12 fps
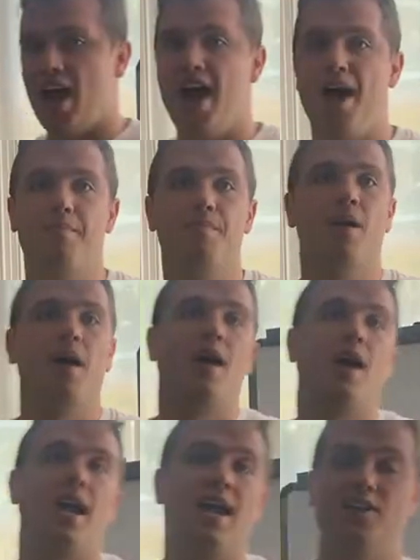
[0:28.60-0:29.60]
um,
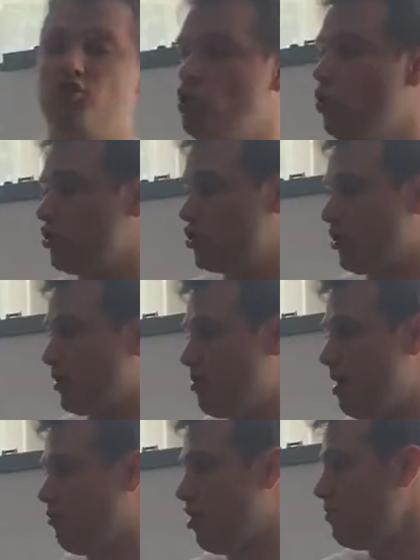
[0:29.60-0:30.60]
Here's your jog the
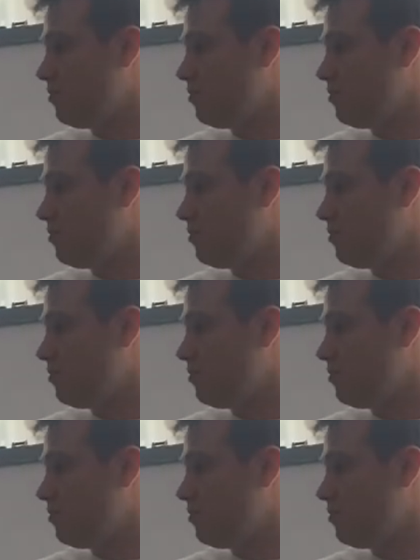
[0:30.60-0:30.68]
memory.